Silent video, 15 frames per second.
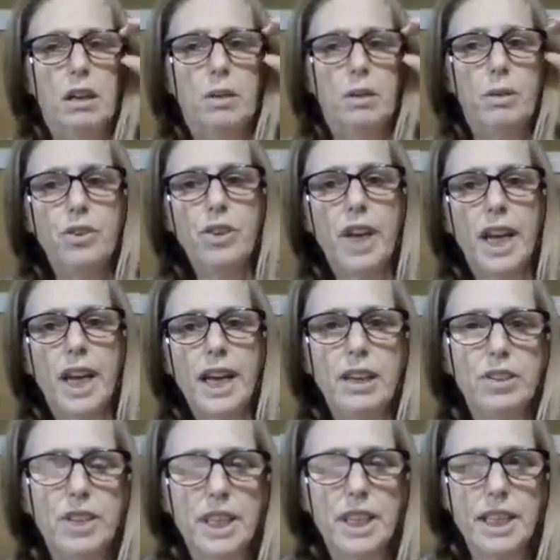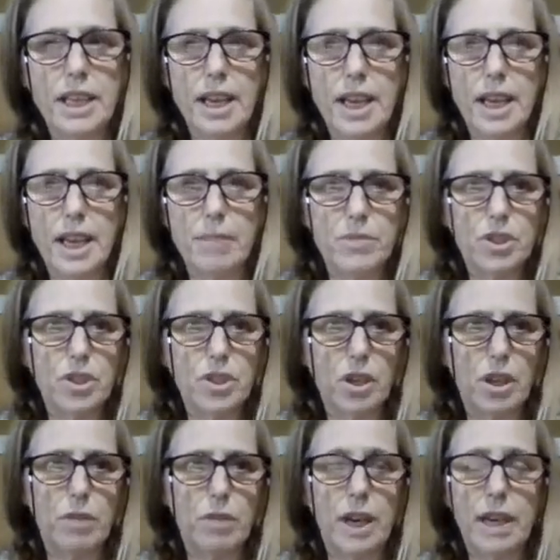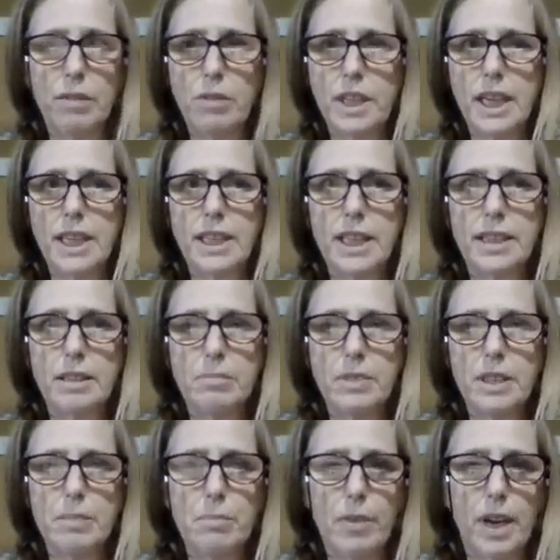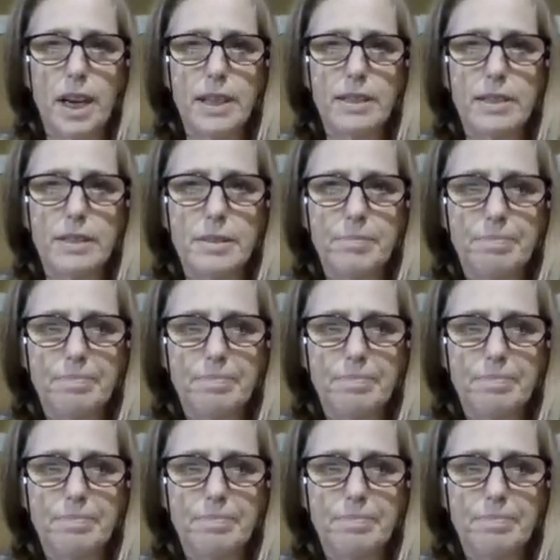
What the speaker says: When you get here, take time. Start right away. Take some deep breaths.